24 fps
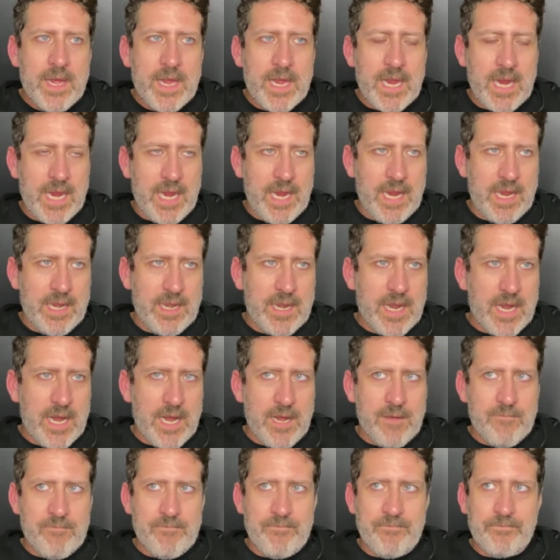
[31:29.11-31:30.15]

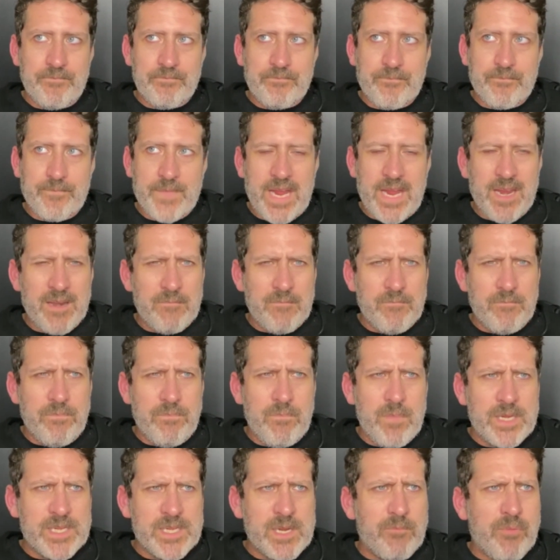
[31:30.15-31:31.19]
in
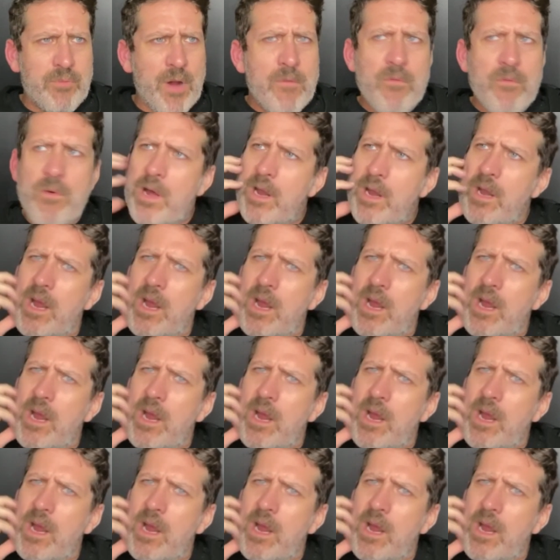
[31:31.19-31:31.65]
is it Brentwood?